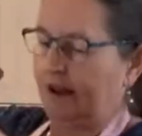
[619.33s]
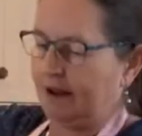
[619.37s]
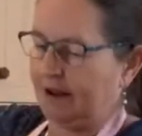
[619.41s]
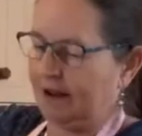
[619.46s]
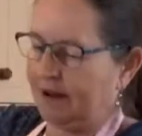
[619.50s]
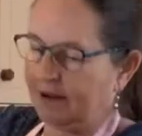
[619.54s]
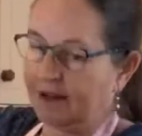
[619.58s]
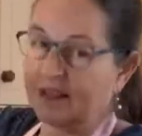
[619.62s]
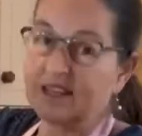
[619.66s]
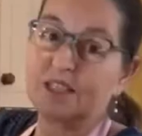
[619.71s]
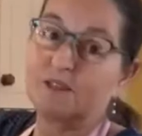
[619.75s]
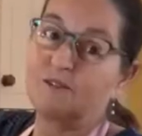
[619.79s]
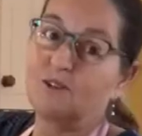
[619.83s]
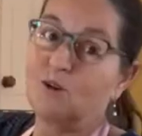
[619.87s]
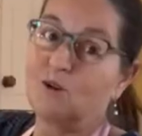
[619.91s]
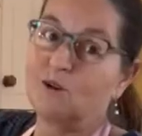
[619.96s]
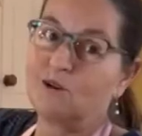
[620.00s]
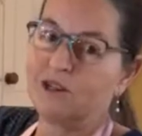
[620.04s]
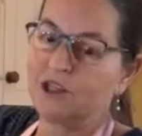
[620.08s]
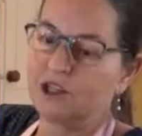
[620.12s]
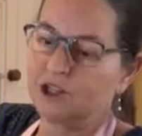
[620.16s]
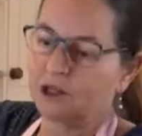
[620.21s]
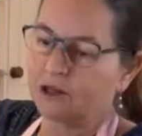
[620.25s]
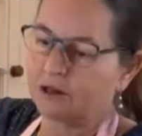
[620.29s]
Because of
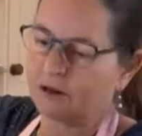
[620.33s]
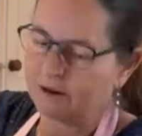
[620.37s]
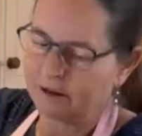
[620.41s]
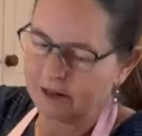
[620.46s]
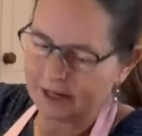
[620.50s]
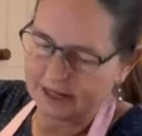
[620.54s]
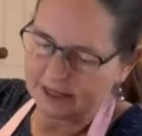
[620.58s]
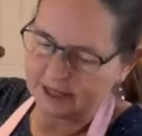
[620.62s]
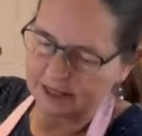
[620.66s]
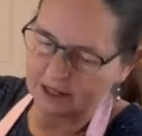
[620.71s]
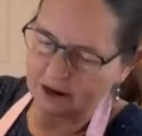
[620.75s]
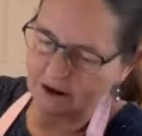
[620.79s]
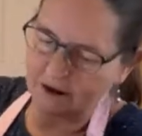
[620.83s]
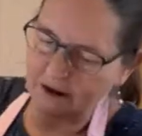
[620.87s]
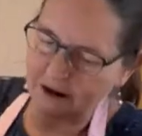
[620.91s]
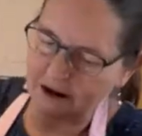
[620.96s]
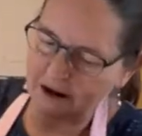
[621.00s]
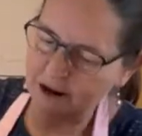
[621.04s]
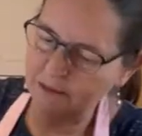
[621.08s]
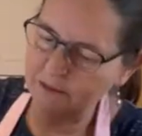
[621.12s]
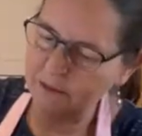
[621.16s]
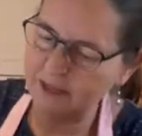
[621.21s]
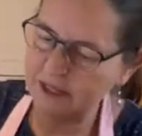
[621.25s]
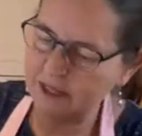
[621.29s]
course sugar is
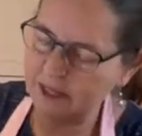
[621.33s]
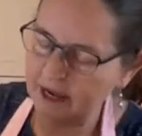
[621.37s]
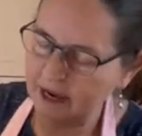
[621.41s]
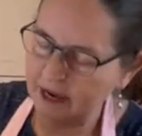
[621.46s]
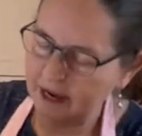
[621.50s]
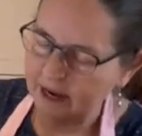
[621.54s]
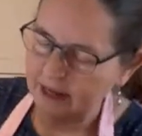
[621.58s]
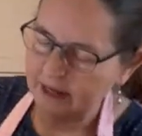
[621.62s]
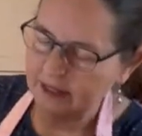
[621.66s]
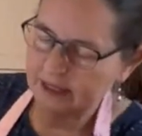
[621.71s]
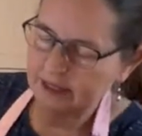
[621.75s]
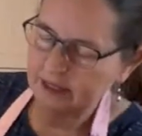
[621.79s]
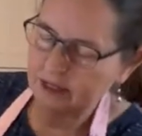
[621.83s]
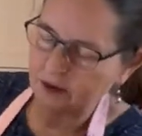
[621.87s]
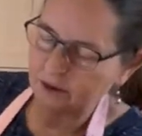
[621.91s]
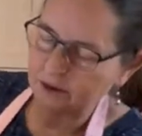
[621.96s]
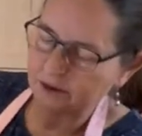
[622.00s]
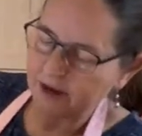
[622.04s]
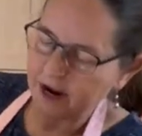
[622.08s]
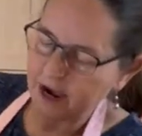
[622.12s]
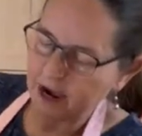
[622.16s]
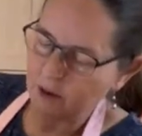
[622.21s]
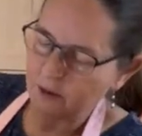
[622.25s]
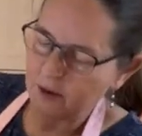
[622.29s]
carbs. And so
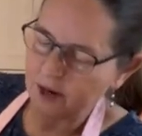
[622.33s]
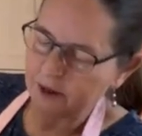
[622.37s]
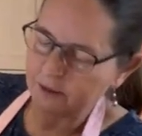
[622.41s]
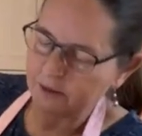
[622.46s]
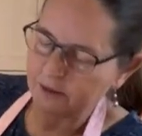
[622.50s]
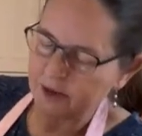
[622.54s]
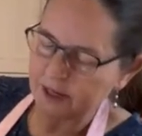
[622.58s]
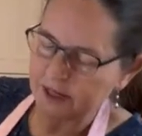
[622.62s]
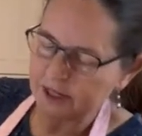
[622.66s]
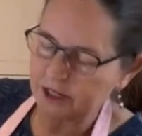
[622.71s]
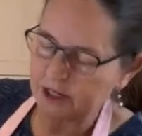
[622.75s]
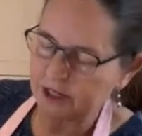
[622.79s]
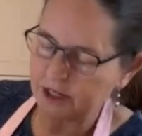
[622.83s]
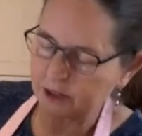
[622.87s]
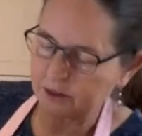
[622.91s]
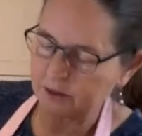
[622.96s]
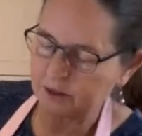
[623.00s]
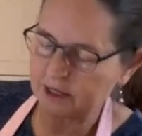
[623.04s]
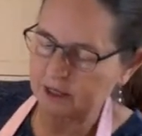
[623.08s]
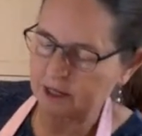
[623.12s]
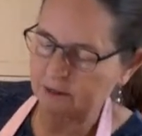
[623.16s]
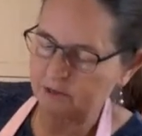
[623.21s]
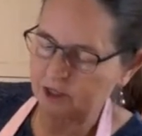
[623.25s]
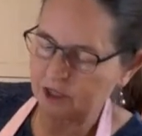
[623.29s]
now what I'm going to do
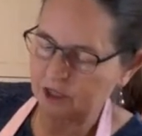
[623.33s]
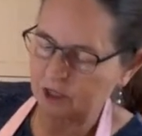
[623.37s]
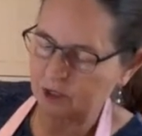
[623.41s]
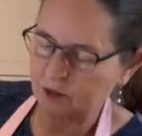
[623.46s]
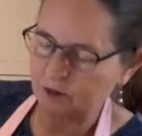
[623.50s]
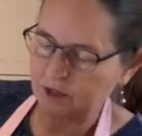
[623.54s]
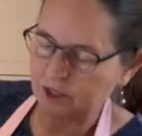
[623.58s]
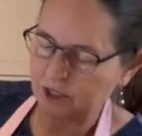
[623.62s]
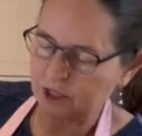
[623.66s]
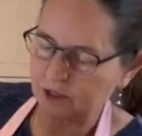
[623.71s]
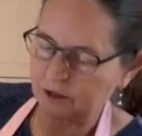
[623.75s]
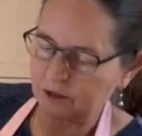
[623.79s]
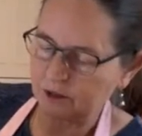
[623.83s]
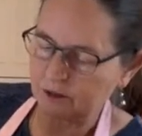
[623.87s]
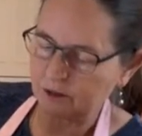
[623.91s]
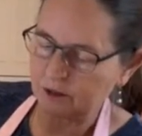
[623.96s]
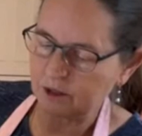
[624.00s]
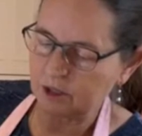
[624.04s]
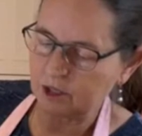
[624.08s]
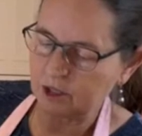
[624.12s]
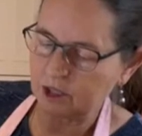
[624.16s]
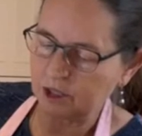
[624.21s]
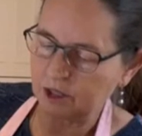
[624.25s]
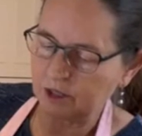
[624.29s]
is I'm just going to
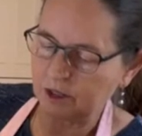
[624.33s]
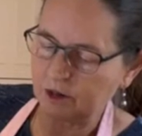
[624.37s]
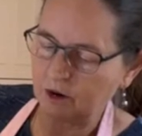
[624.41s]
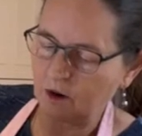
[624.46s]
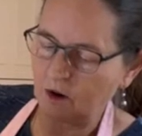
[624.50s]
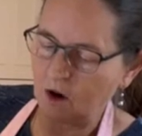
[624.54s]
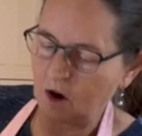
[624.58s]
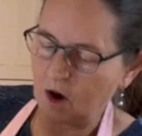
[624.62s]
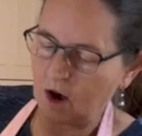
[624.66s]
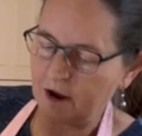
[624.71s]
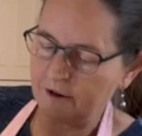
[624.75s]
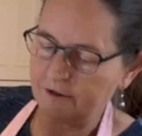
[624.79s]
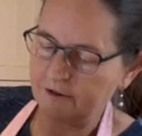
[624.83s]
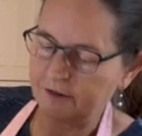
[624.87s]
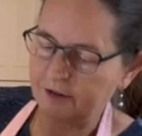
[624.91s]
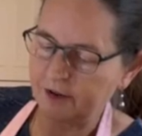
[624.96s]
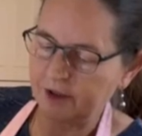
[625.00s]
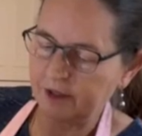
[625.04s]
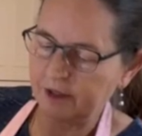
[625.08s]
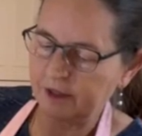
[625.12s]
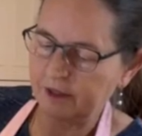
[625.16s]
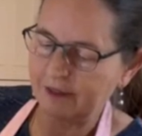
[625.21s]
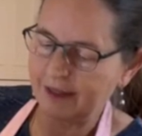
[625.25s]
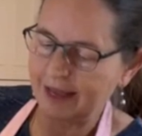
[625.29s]
turn off
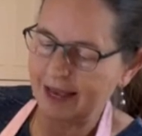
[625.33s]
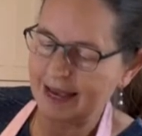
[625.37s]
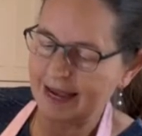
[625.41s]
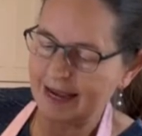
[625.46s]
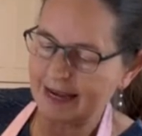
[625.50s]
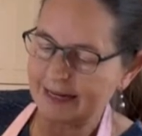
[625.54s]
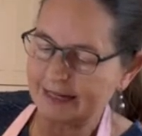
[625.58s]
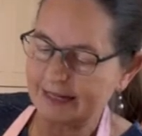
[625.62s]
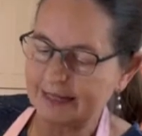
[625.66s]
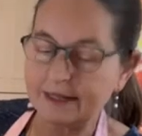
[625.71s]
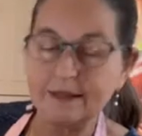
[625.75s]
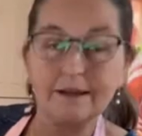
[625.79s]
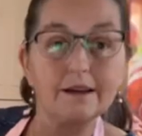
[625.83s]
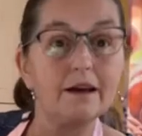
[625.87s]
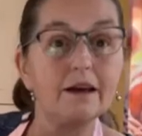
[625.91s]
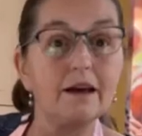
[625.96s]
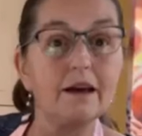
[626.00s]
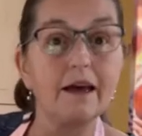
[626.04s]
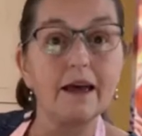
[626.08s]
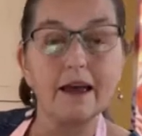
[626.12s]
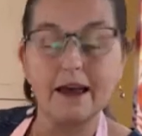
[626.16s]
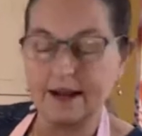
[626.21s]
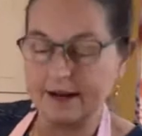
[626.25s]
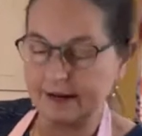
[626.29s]
the heat
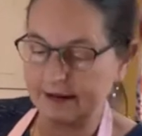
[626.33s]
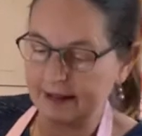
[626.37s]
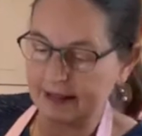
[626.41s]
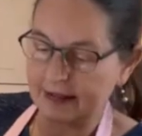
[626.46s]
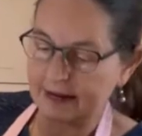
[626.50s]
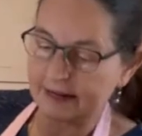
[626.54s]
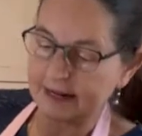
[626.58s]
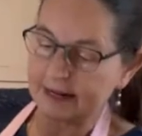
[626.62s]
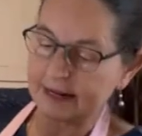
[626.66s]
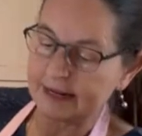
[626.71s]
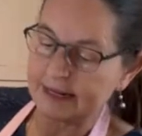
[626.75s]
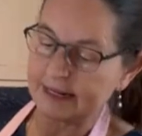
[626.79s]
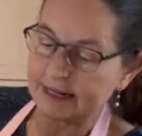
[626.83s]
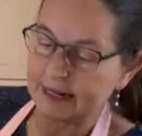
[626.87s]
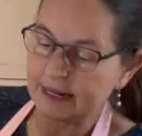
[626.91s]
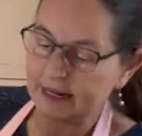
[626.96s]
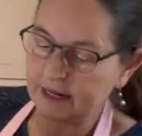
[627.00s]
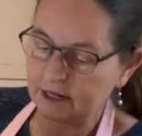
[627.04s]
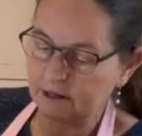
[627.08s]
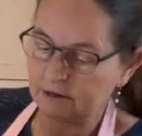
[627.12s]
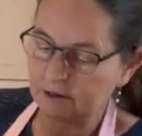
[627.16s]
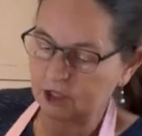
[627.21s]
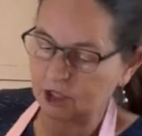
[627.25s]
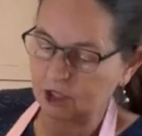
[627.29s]
and then
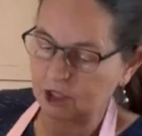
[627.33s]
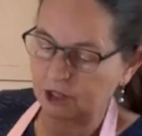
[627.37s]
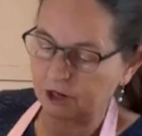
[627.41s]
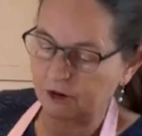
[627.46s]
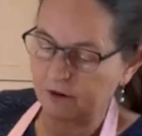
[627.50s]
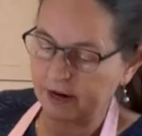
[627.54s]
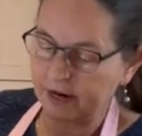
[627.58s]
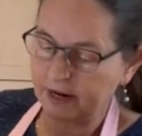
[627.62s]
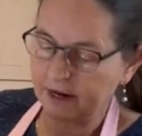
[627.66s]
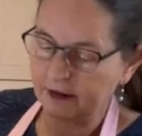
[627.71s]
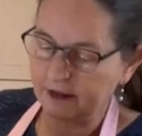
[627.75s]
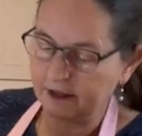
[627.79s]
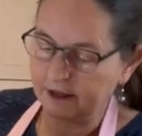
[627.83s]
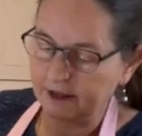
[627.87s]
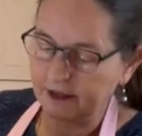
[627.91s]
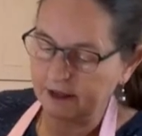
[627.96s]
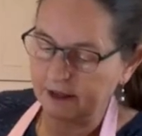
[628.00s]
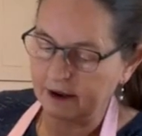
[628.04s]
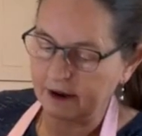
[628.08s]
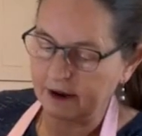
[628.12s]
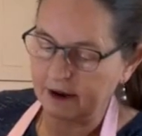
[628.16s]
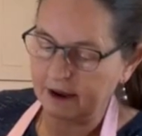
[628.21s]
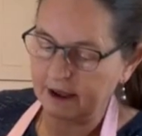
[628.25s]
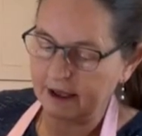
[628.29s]
continue stirring
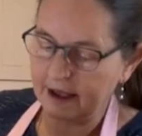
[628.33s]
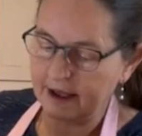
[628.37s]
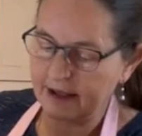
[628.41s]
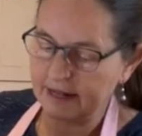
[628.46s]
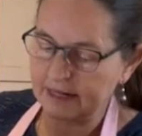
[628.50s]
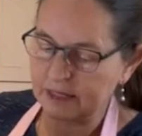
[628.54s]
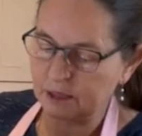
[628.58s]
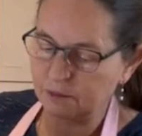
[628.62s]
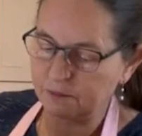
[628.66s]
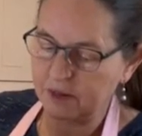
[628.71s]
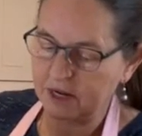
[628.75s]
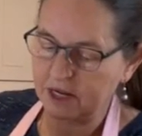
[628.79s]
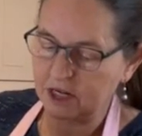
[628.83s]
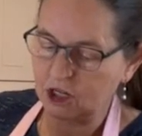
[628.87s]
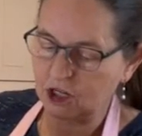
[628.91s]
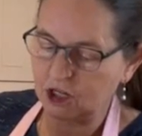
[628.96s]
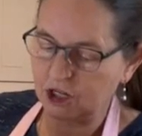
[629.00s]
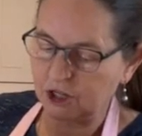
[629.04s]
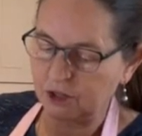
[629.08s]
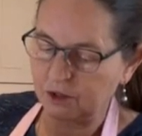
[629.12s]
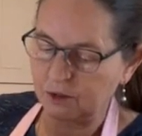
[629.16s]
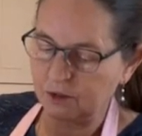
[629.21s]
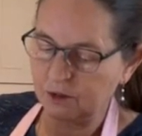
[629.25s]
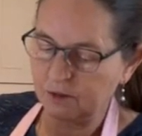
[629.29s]
at speed
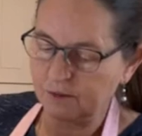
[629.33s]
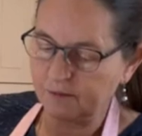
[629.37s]
2.